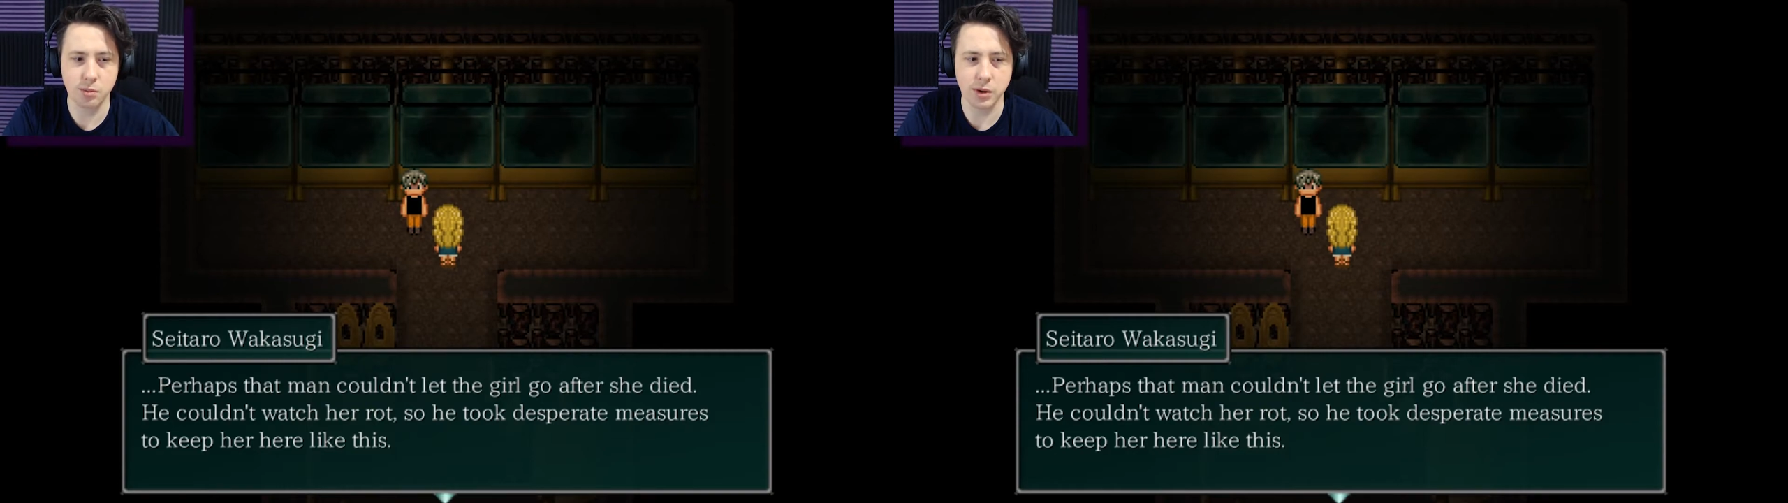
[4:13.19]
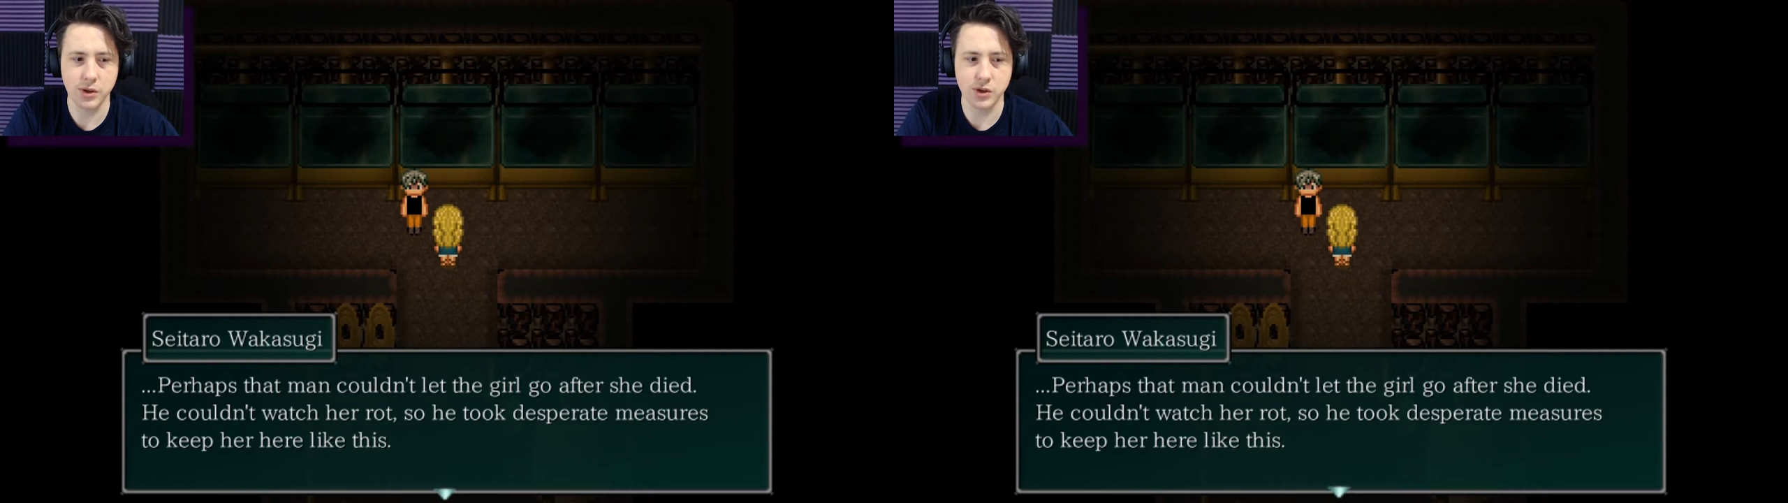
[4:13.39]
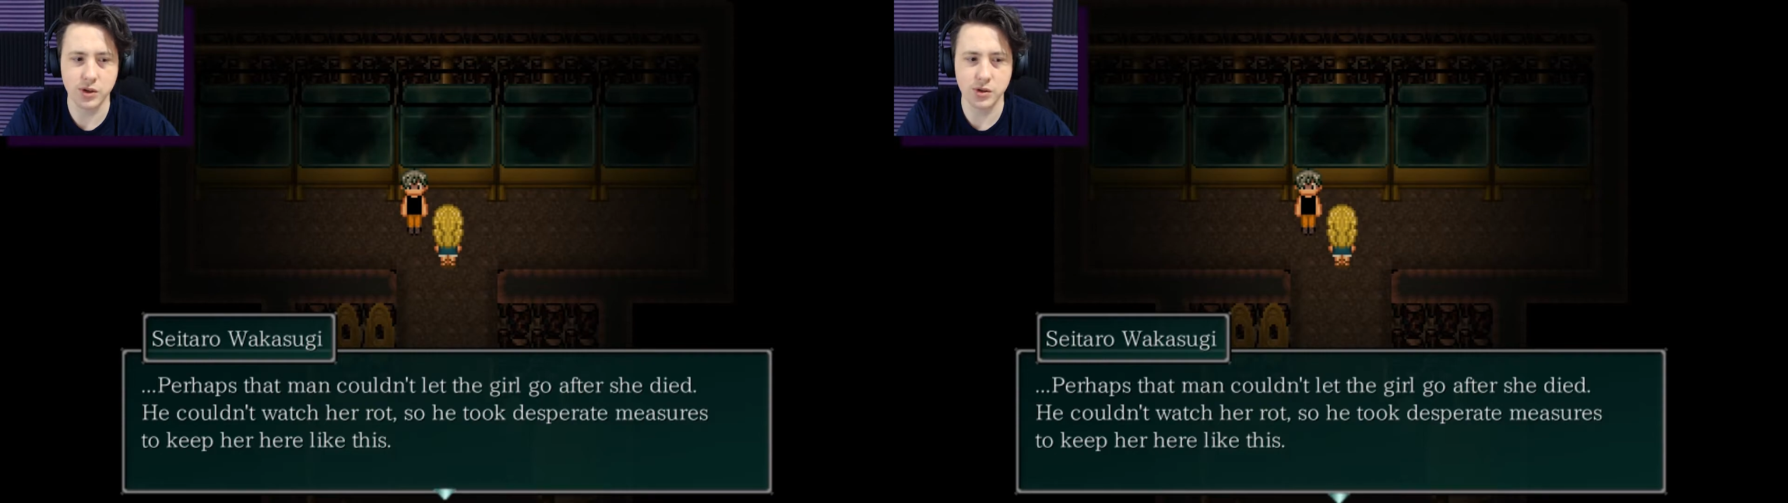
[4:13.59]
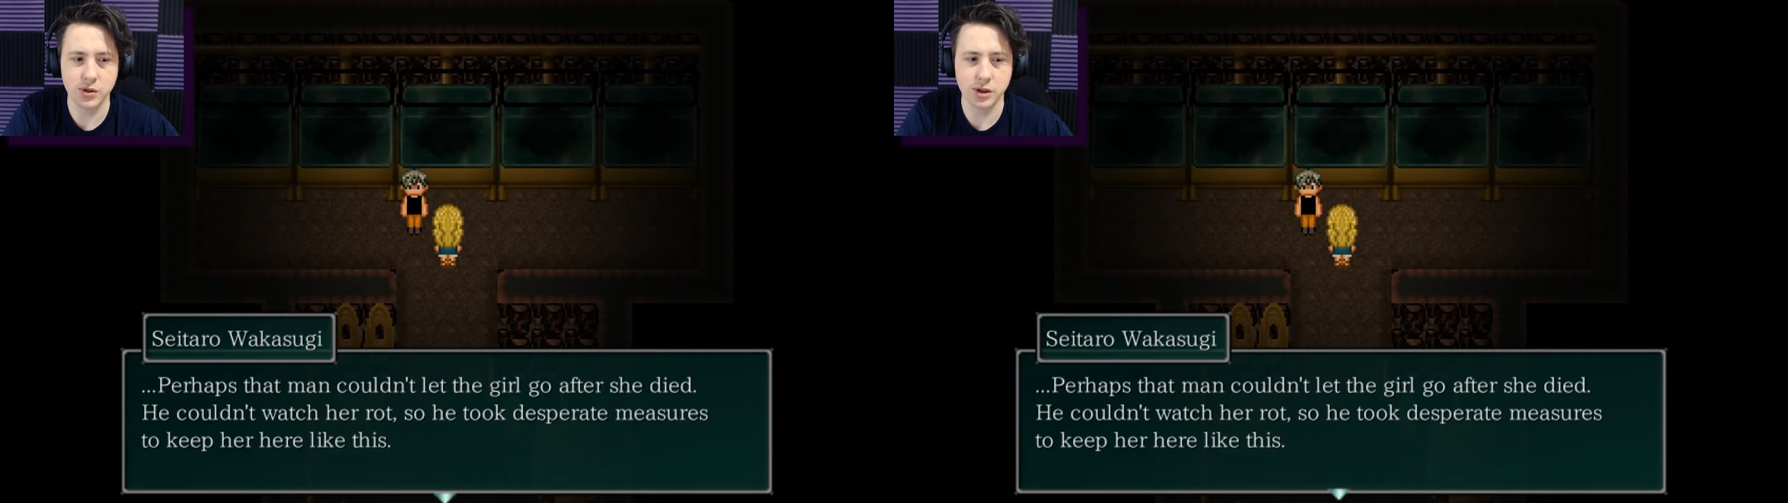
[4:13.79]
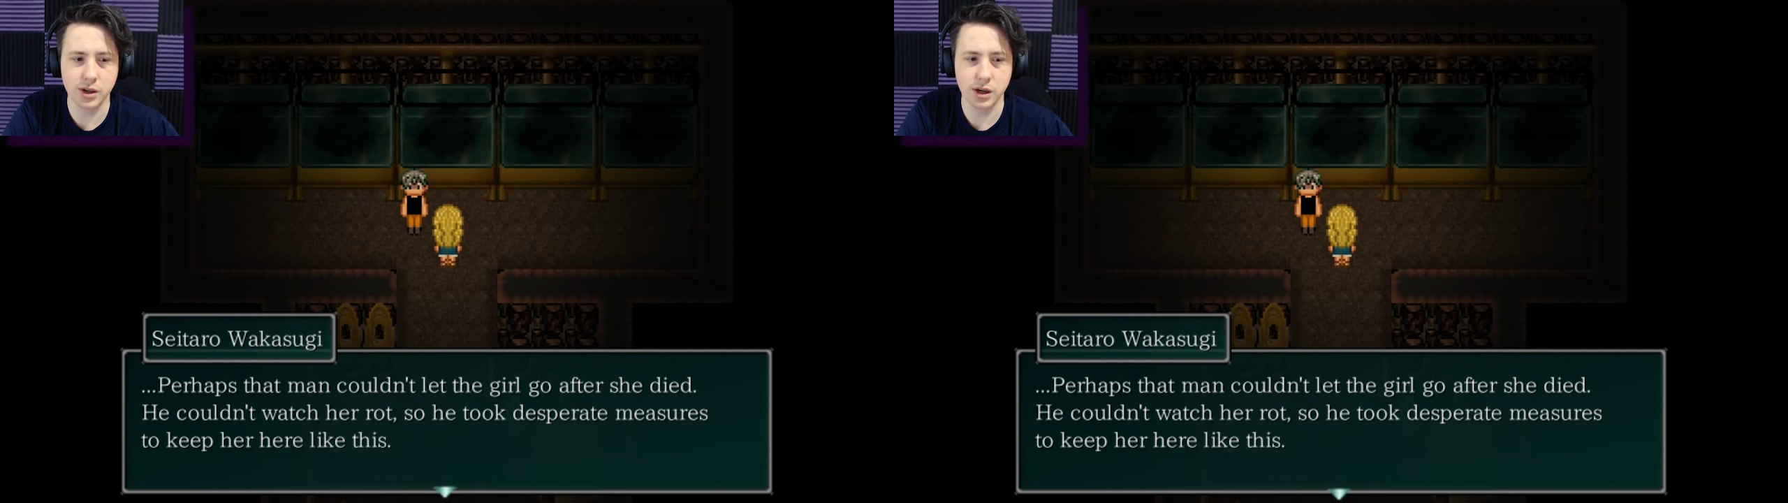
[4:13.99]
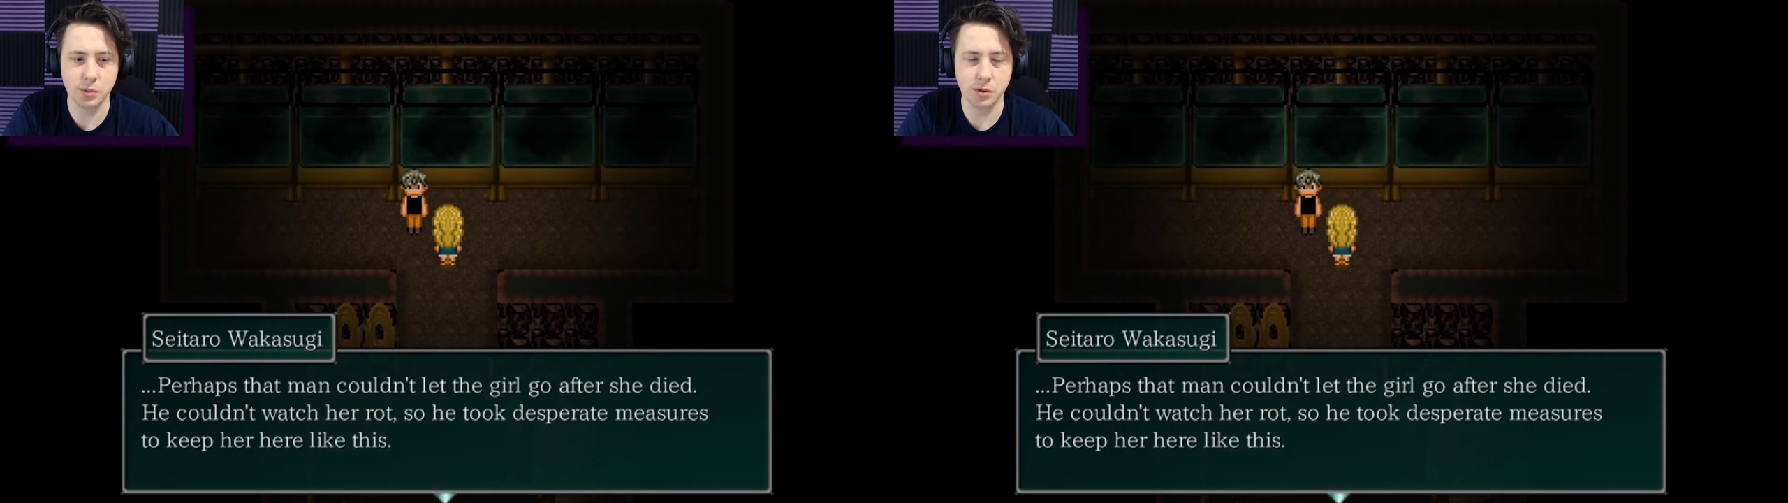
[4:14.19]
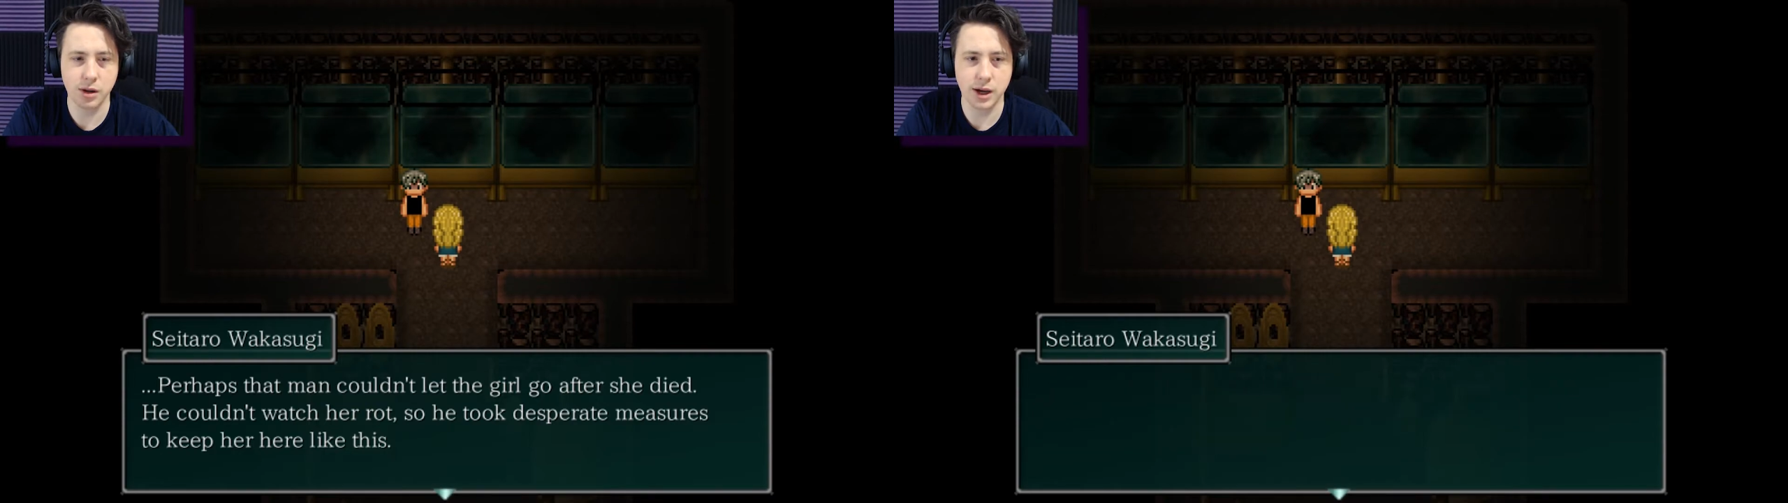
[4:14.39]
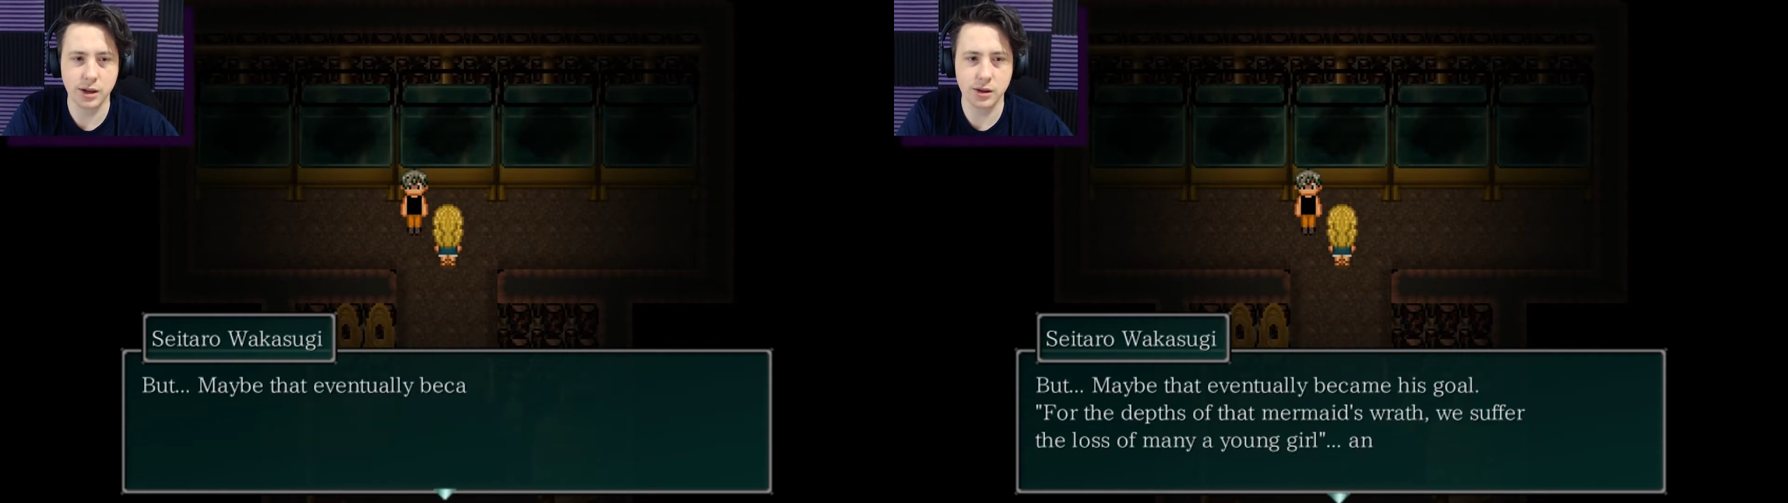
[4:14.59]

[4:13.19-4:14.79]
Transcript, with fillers: measures to keep her like